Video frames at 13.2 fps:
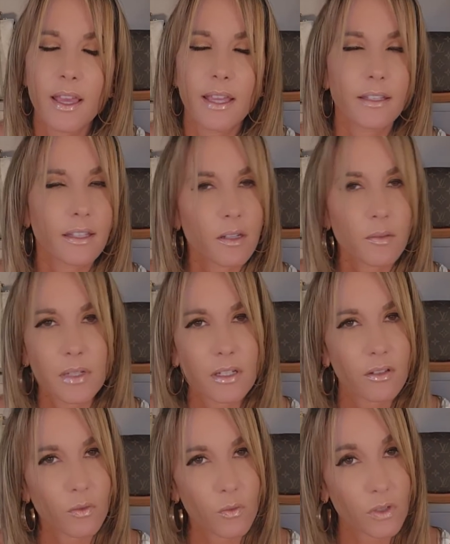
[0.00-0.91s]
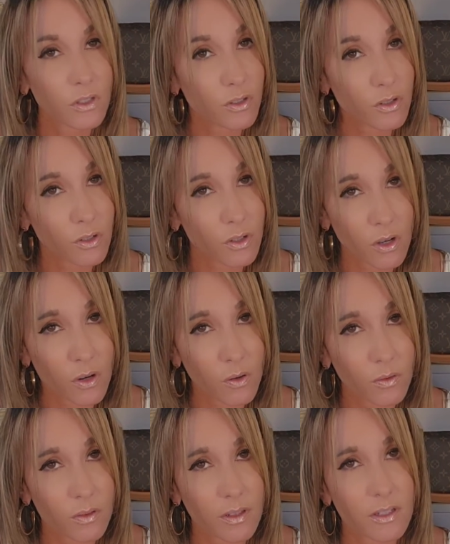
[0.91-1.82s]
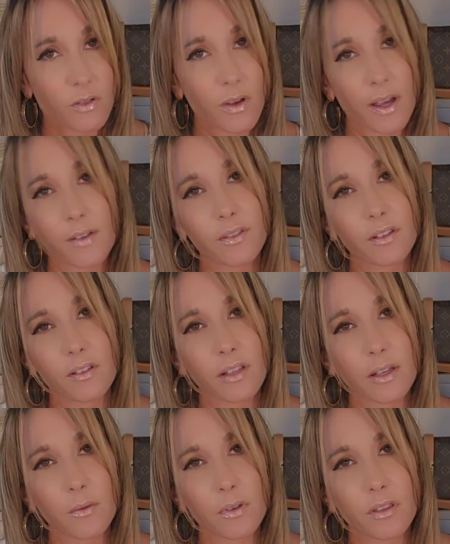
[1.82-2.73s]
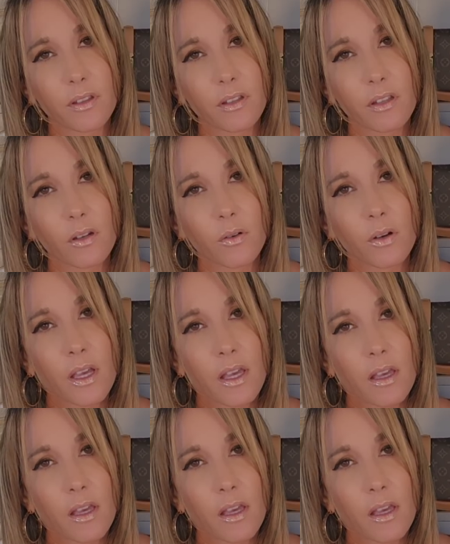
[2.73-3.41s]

And the enemy doesn't want you to know that you have this light within you.